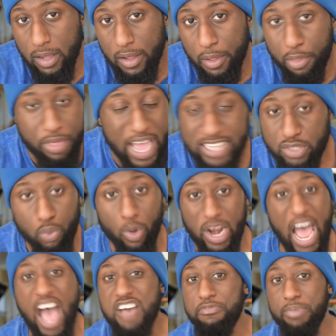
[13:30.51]
That's what
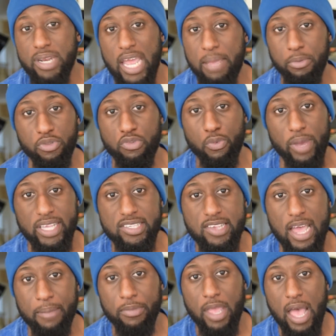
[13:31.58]
I've been able to
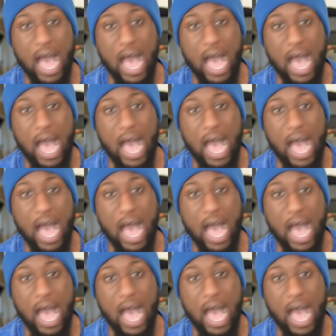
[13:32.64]
accept.